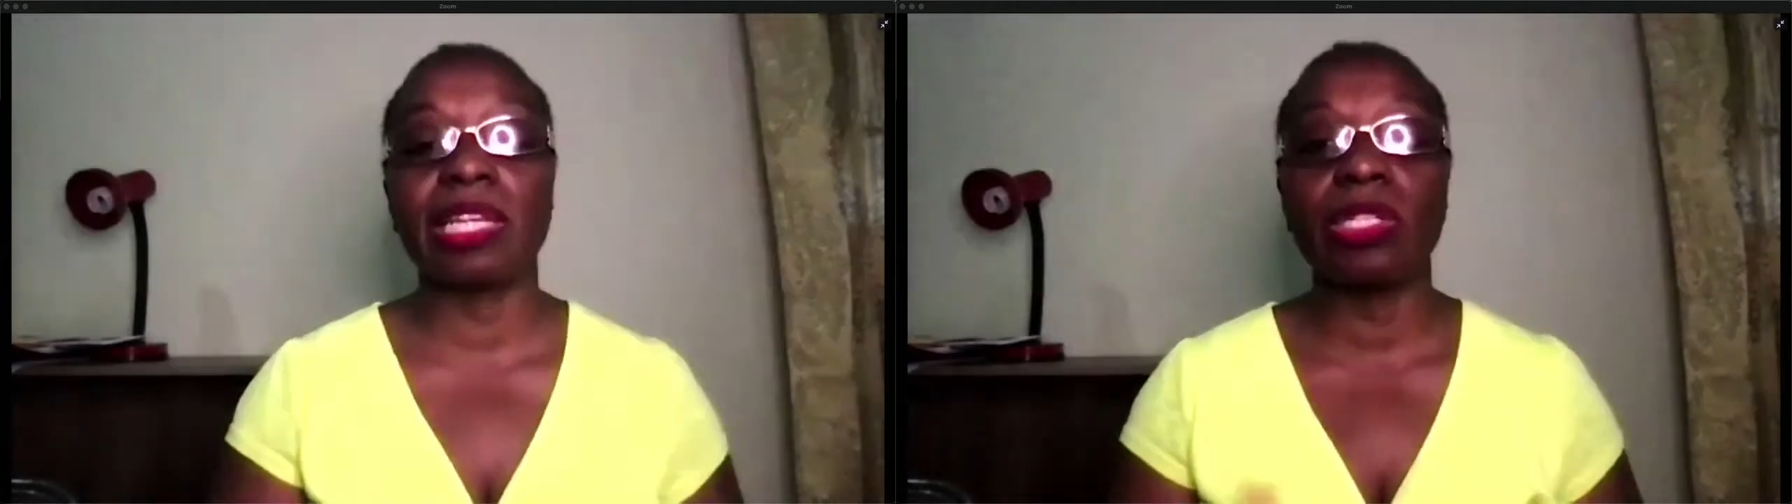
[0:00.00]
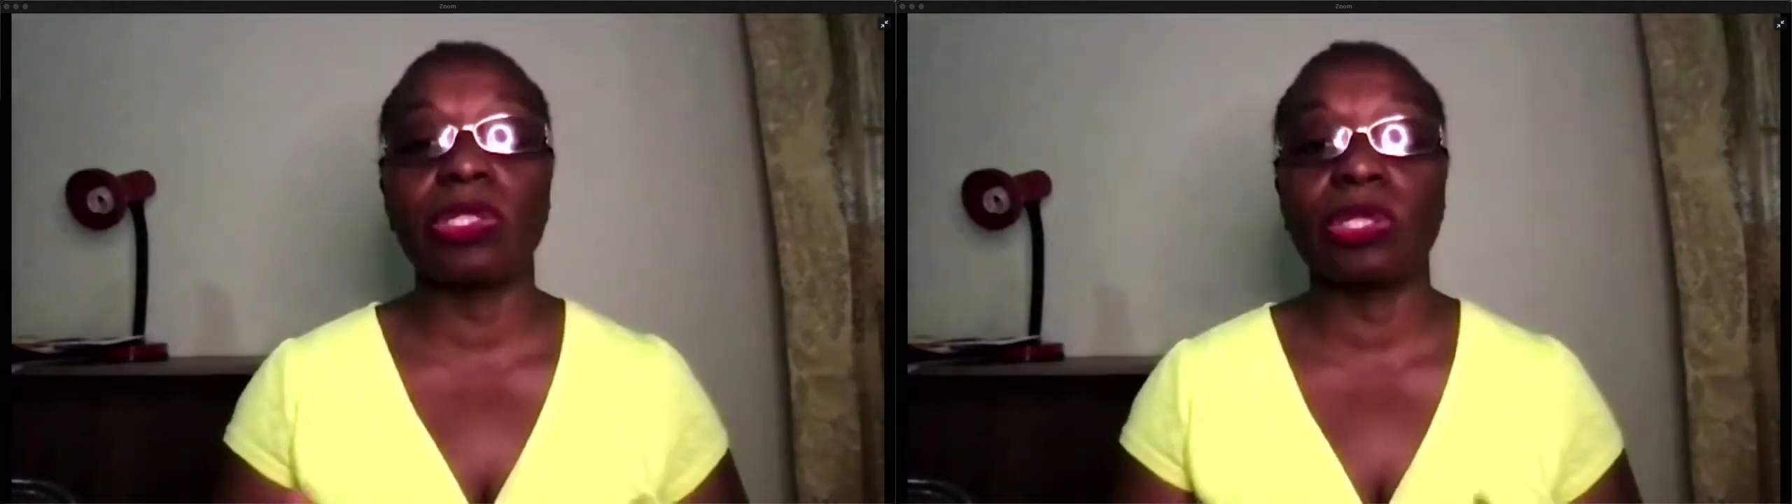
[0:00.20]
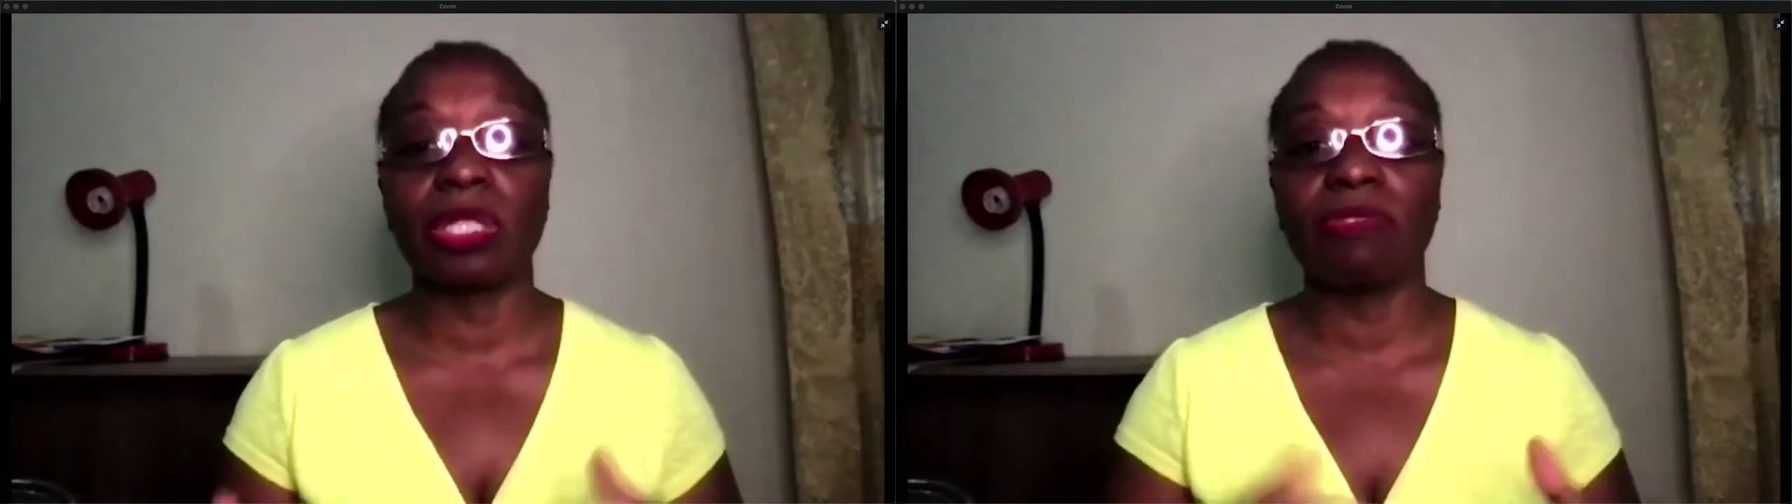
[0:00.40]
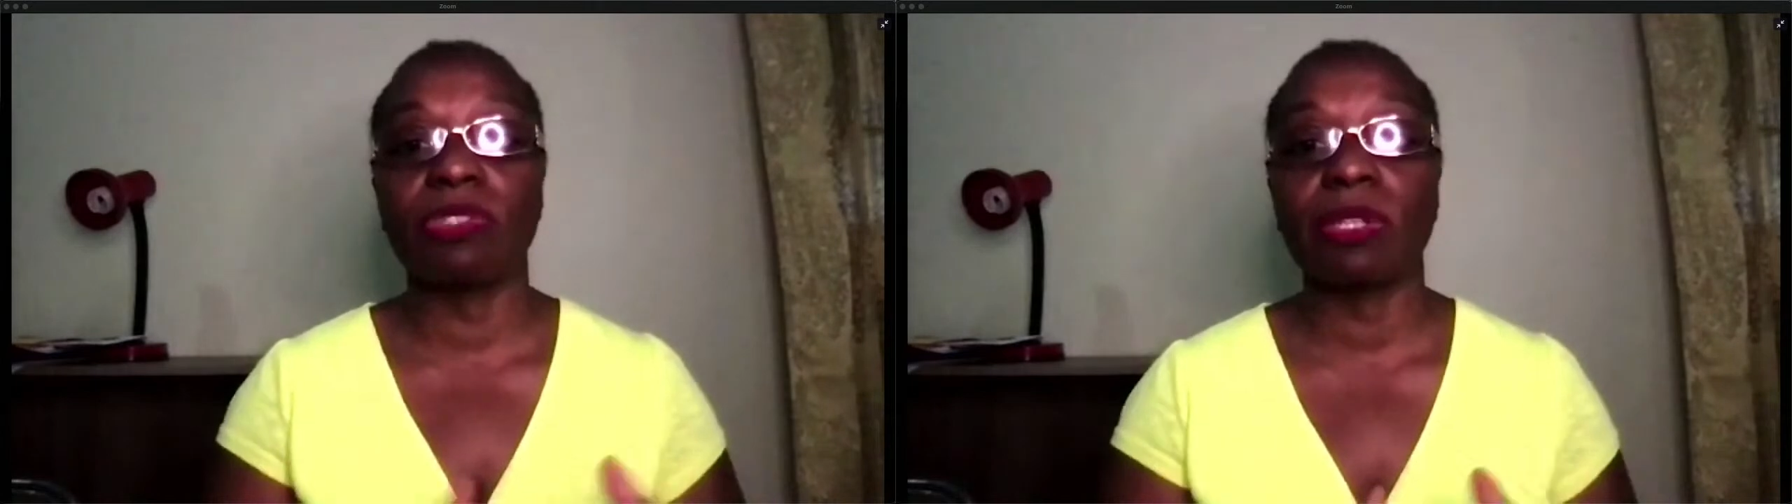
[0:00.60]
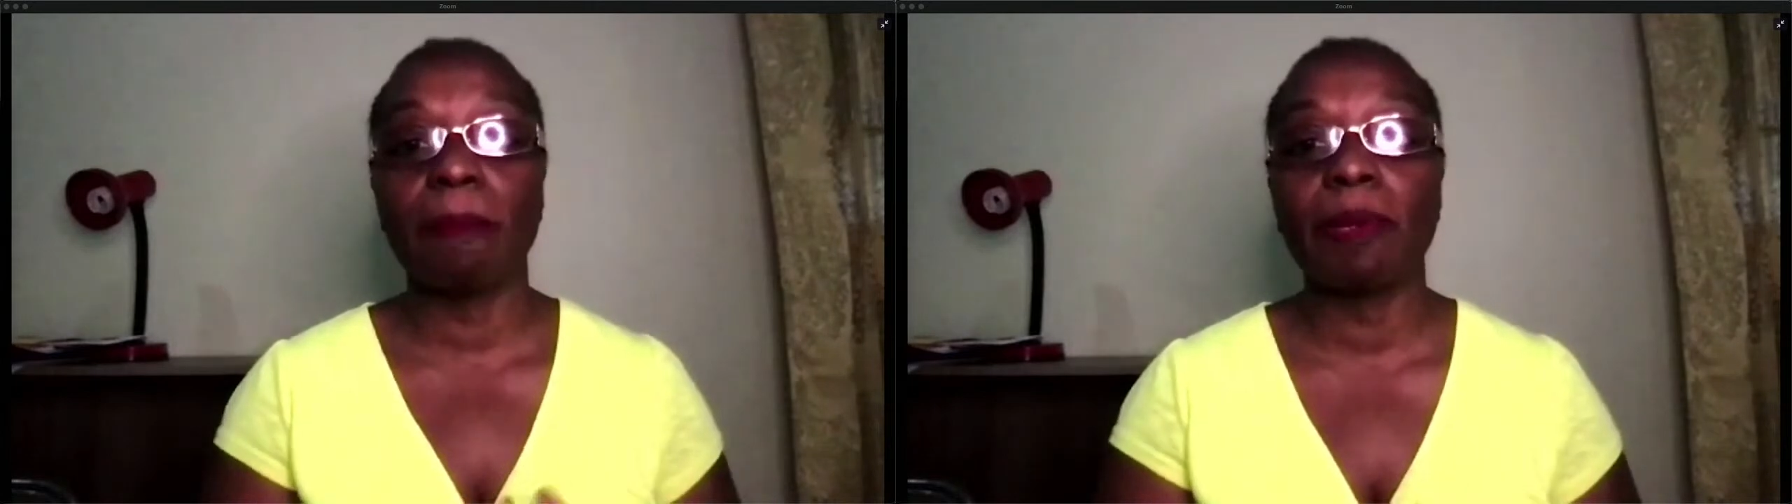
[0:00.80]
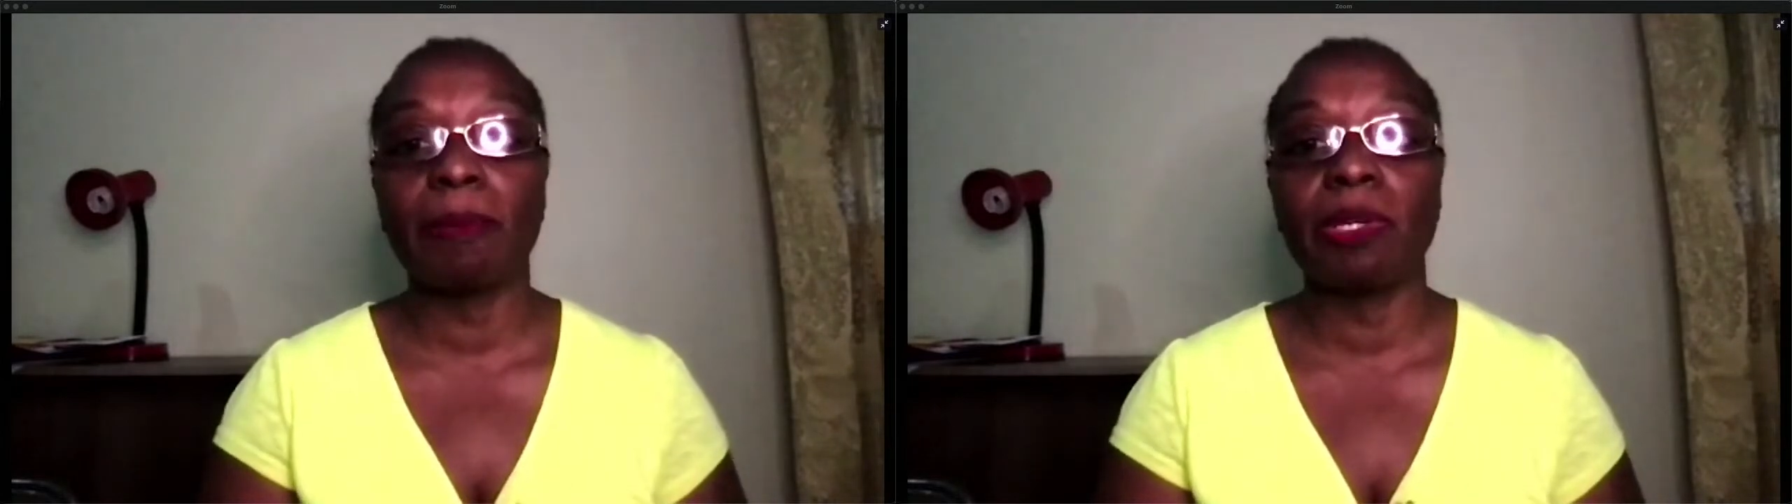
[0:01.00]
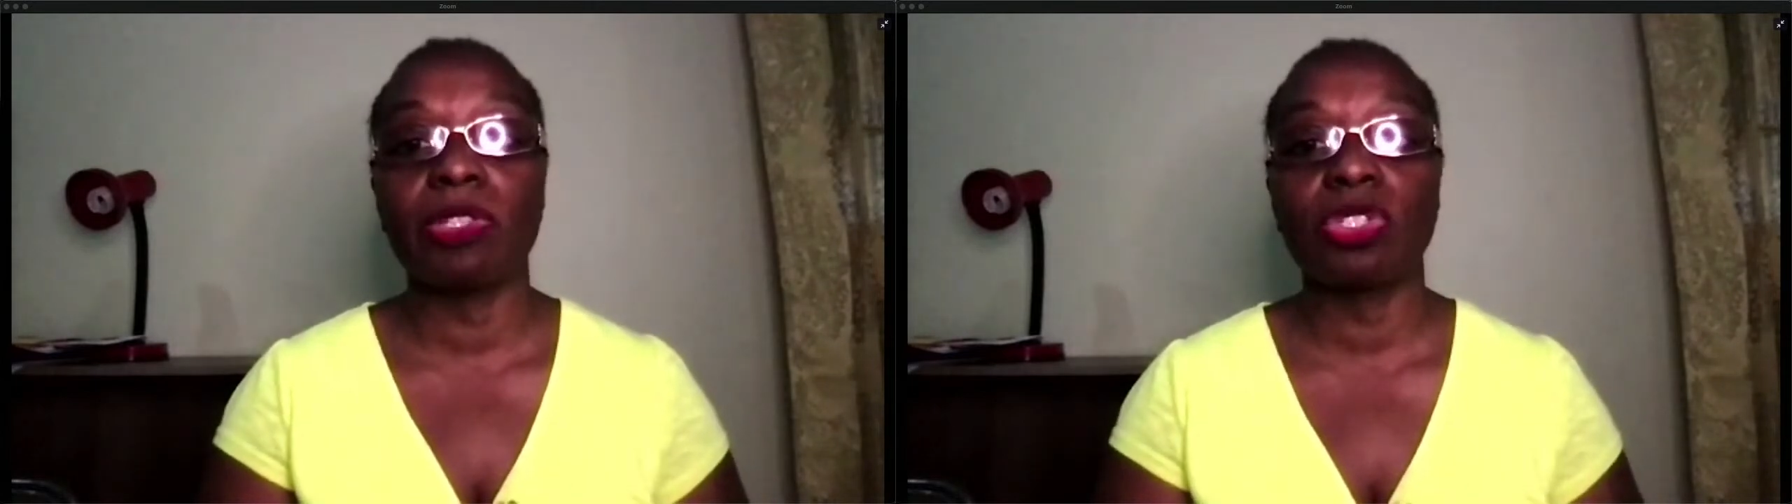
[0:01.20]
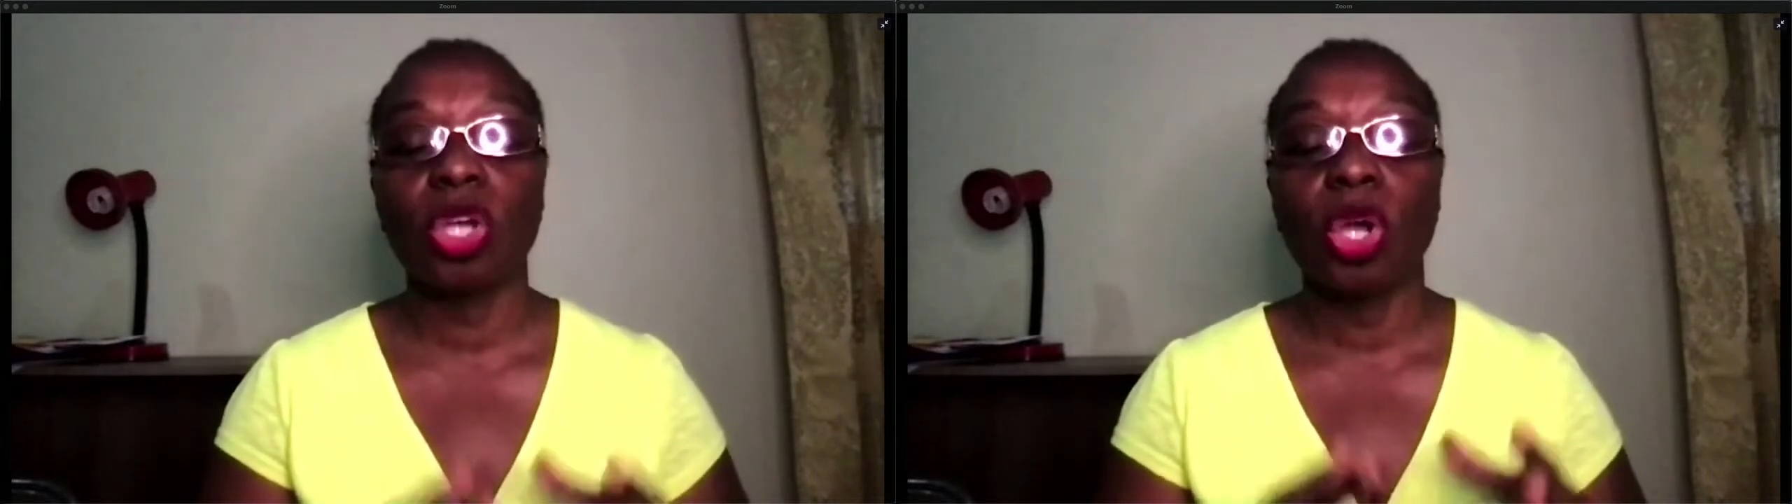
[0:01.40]
need to give
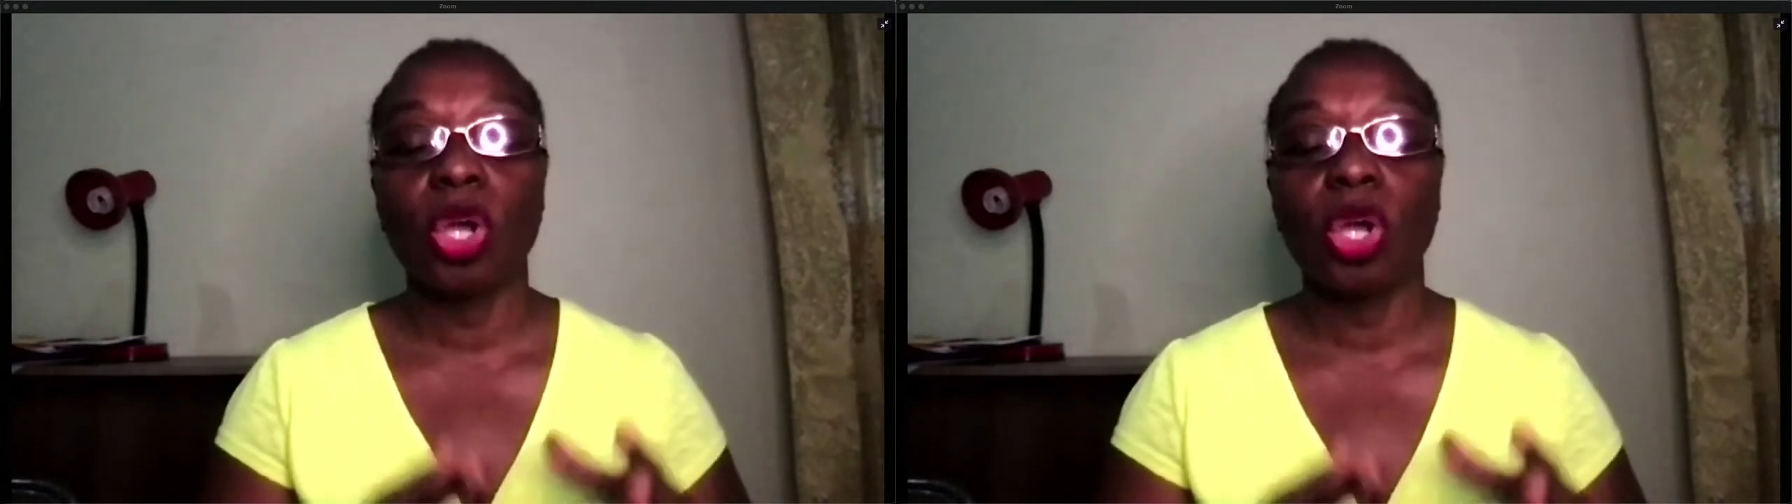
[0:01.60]
supplements